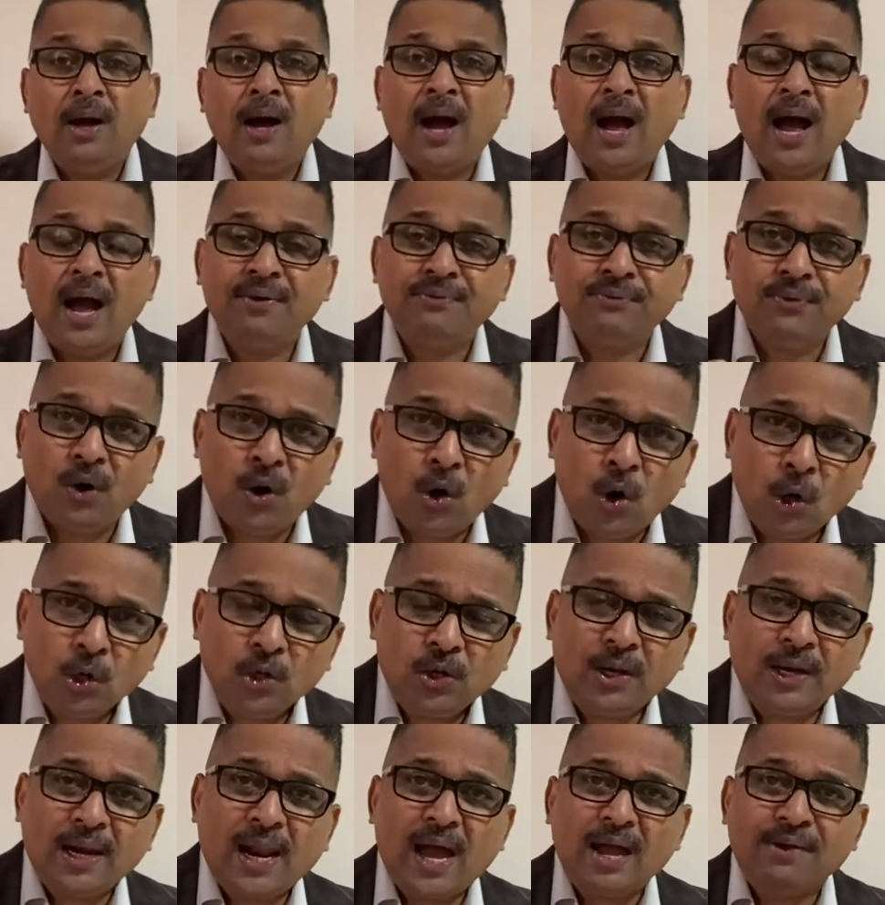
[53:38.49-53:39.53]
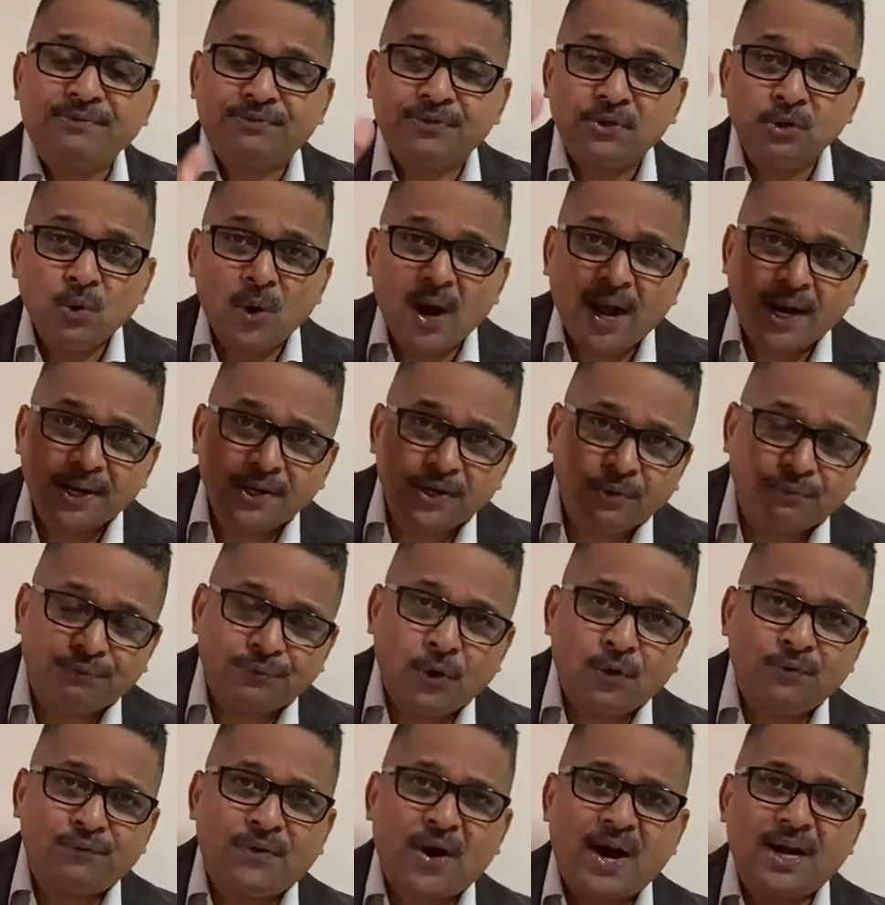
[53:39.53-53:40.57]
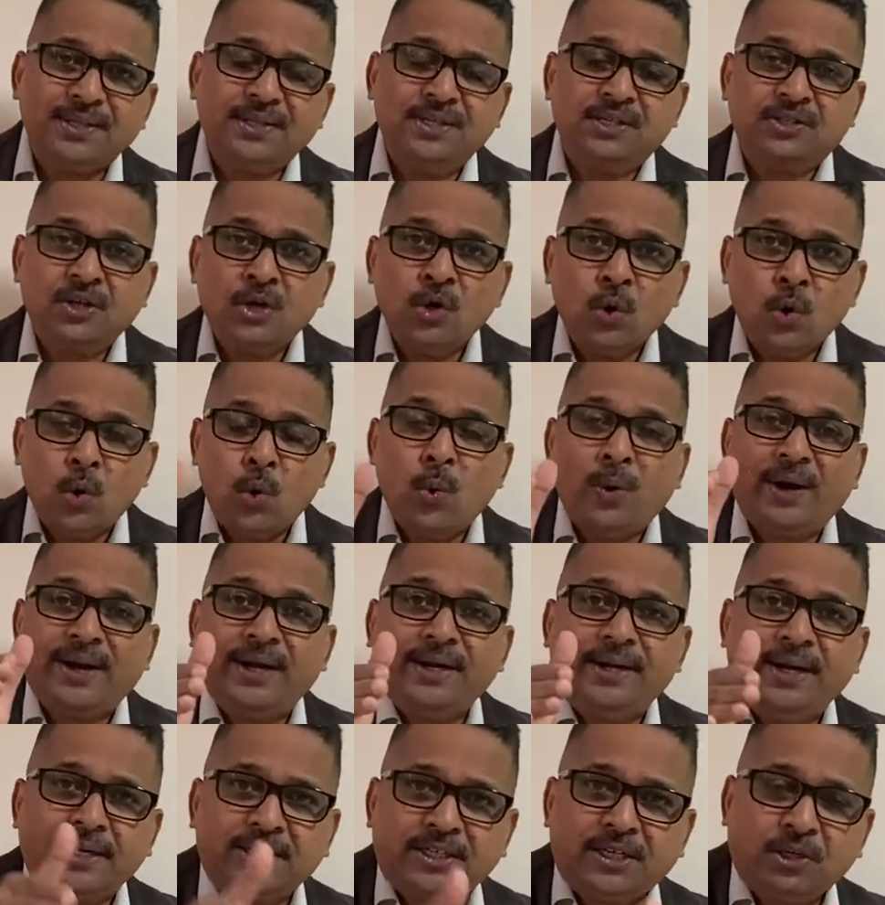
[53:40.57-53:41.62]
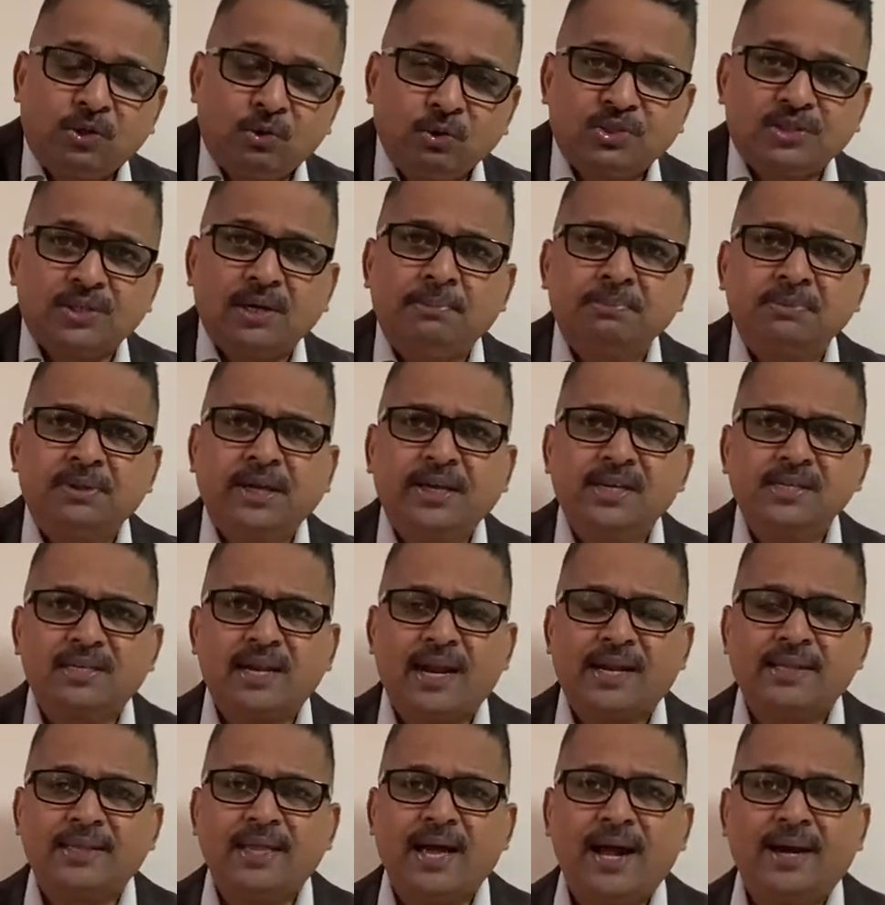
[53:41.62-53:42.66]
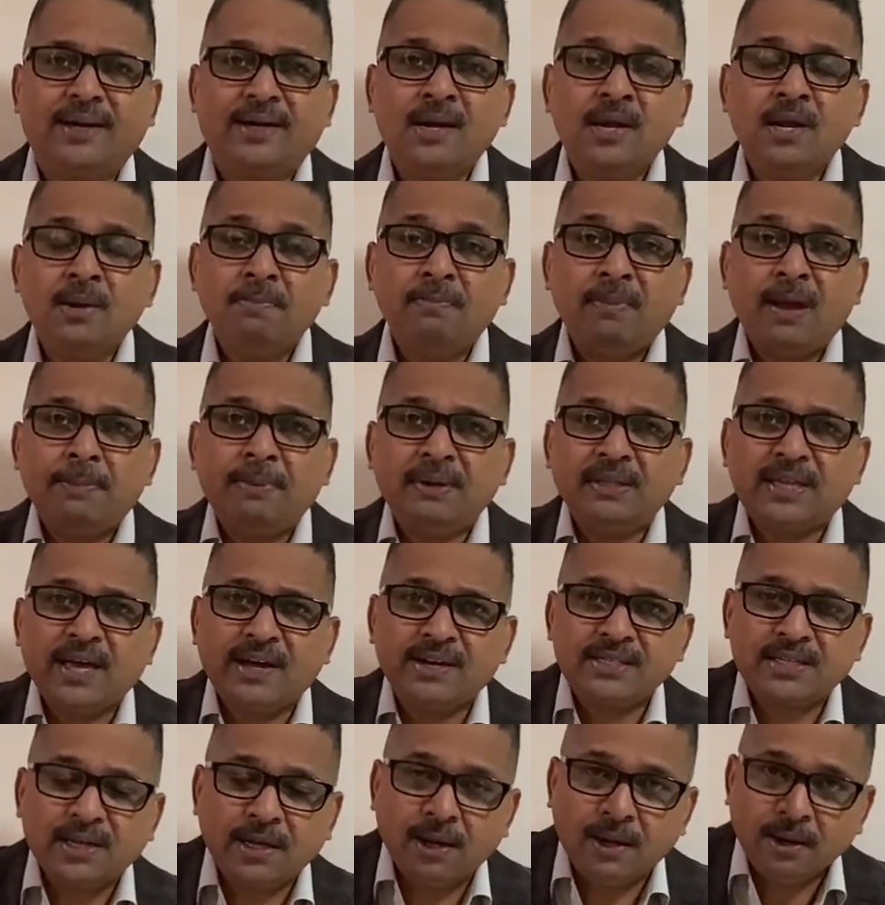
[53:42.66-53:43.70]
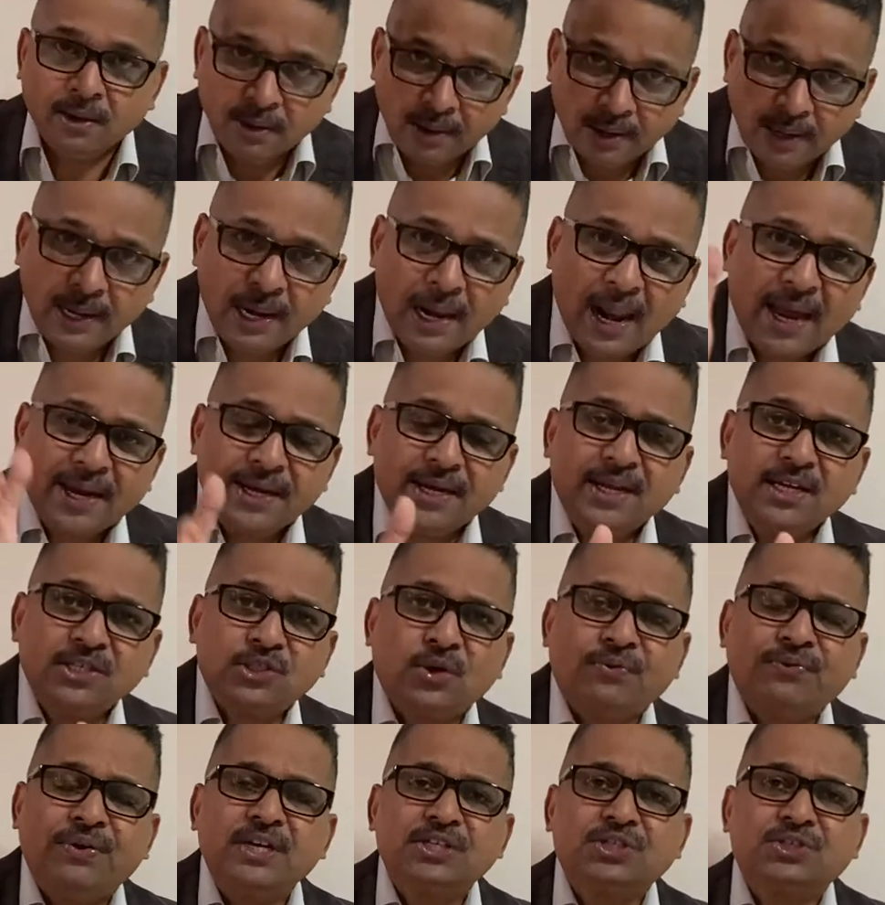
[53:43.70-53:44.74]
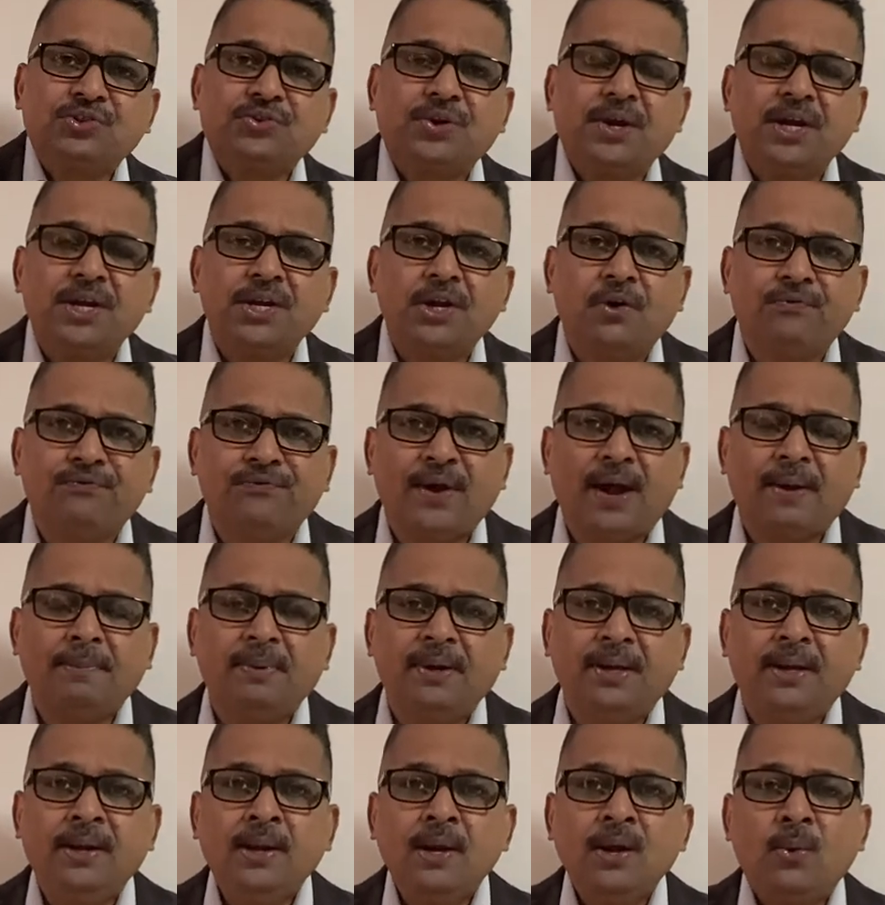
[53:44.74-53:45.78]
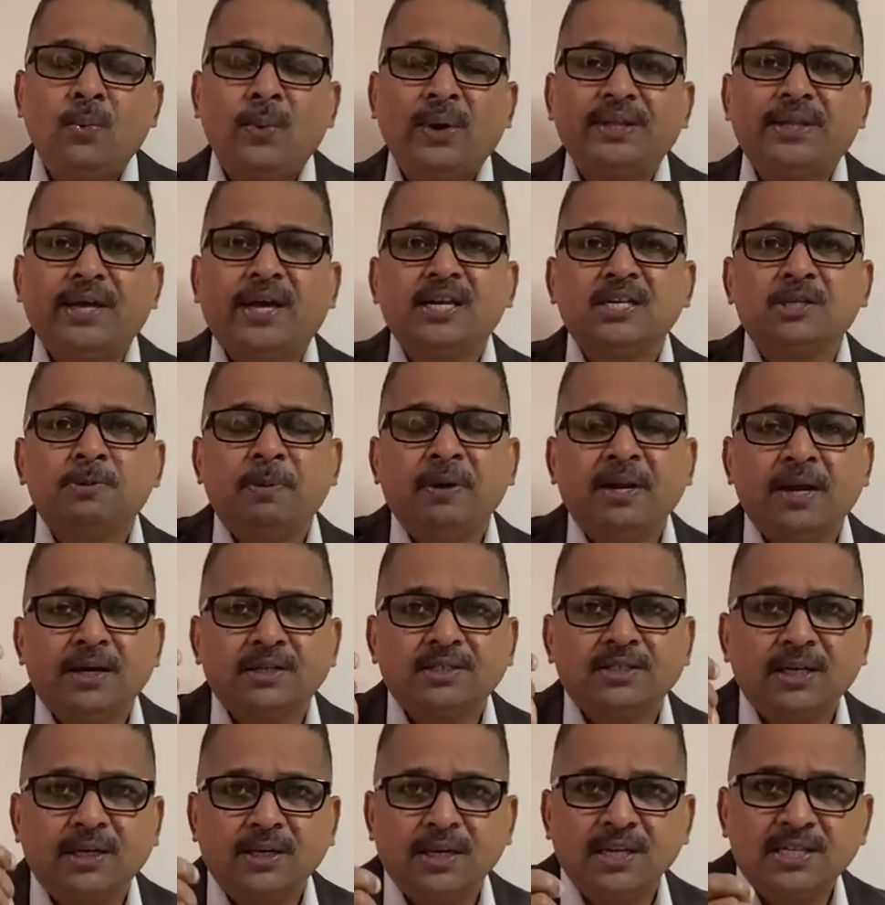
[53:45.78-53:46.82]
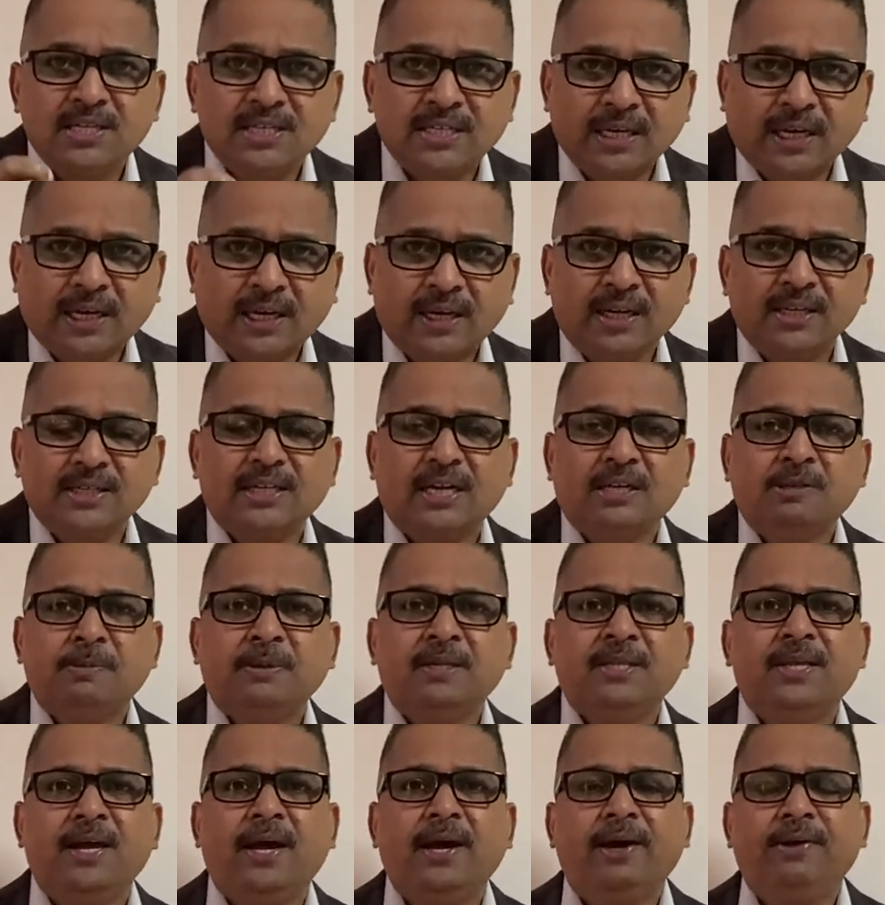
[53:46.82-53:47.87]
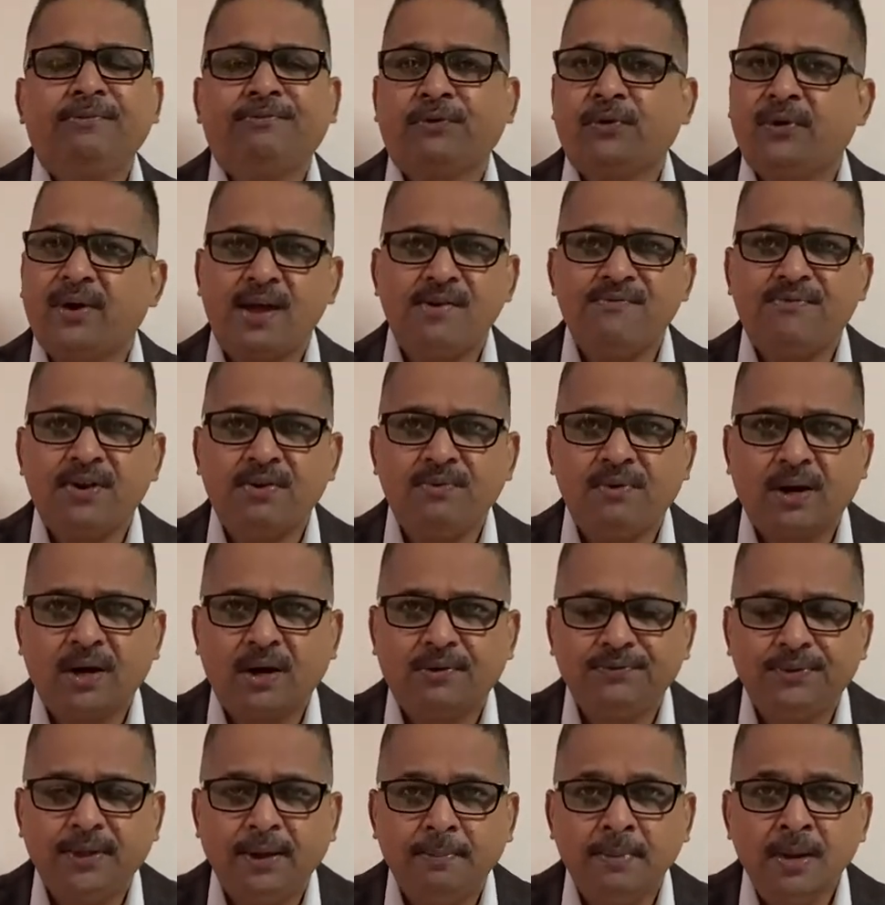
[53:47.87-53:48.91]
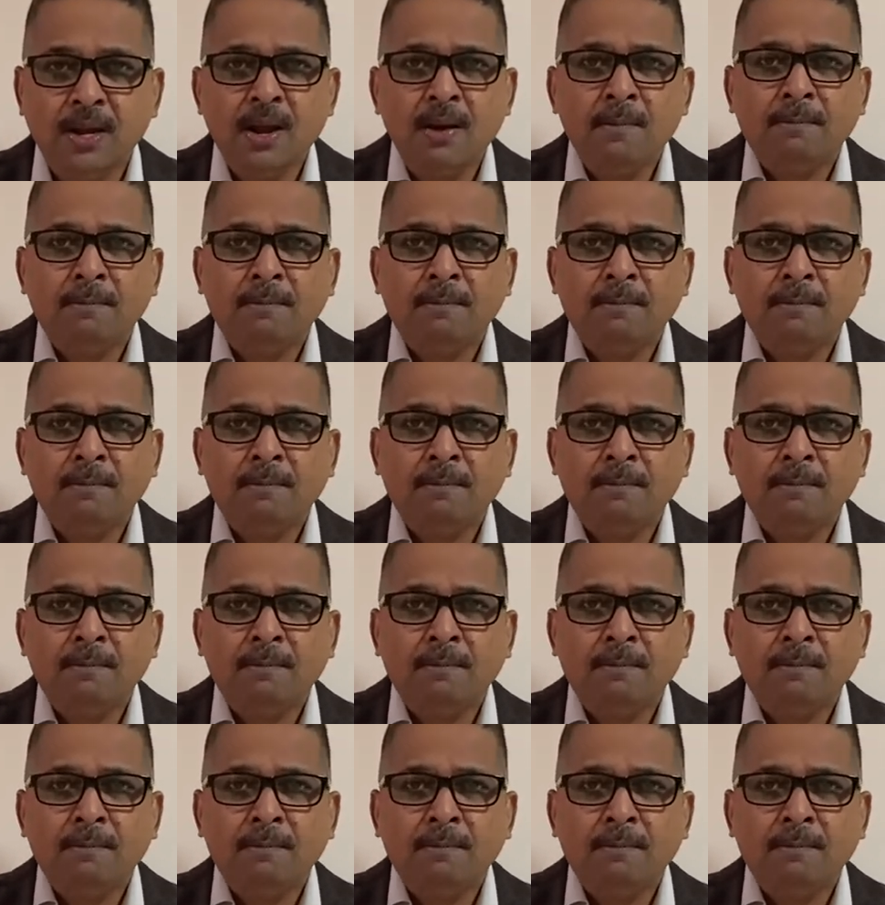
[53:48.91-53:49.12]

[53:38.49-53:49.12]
have all your life you had your forefathers who were addicted to some things like that maybe there's a lineage of history in your family where there has been a certain sickness that's been there for every one of them